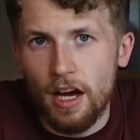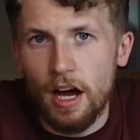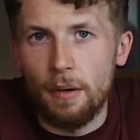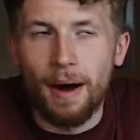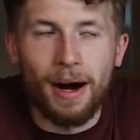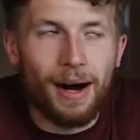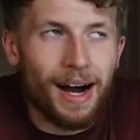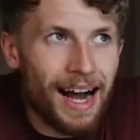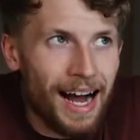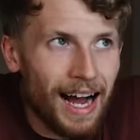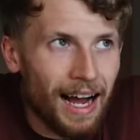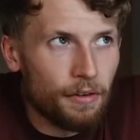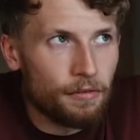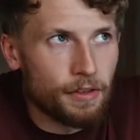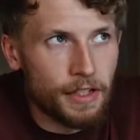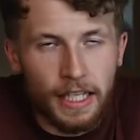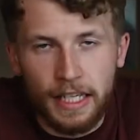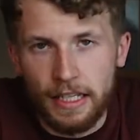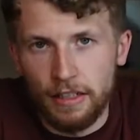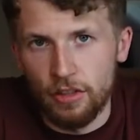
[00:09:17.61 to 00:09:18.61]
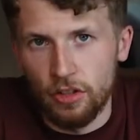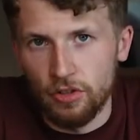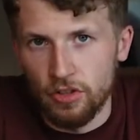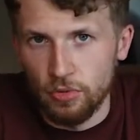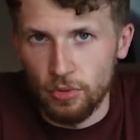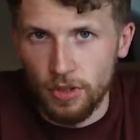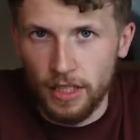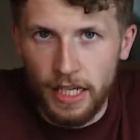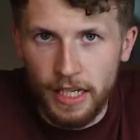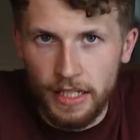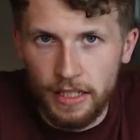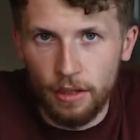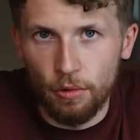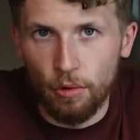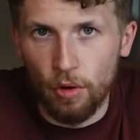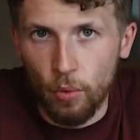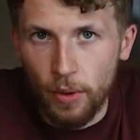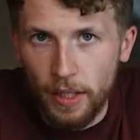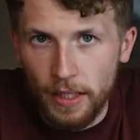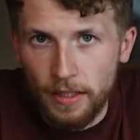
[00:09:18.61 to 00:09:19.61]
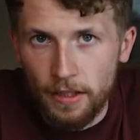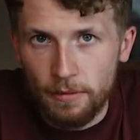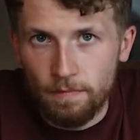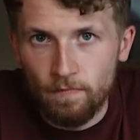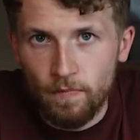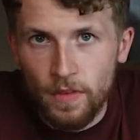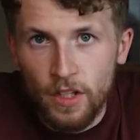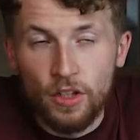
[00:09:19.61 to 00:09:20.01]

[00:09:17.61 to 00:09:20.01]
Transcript: about half a kilo to a kilo a week.